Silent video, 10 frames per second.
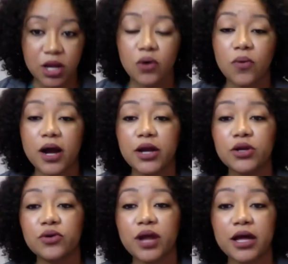Why are you
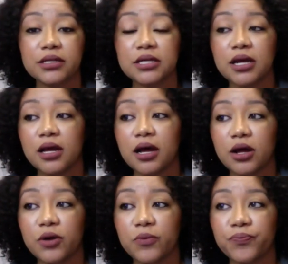not
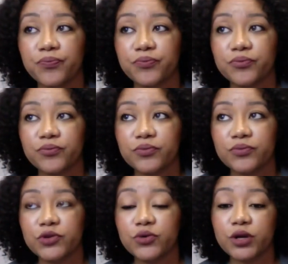
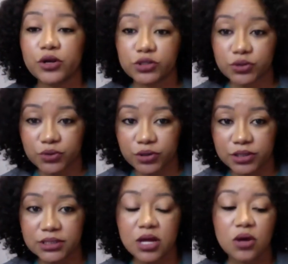doing your
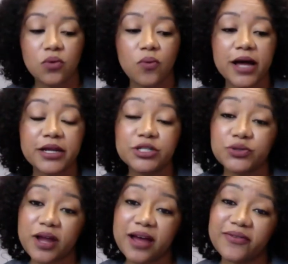chores? Why did you
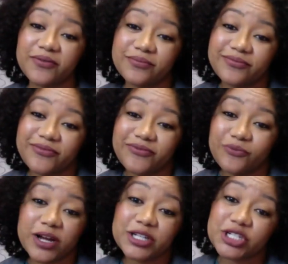not
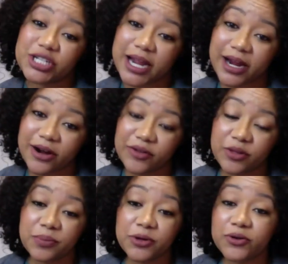want to share the
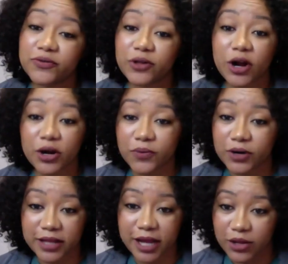beautiful artwork
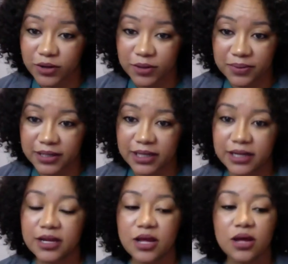that you completed?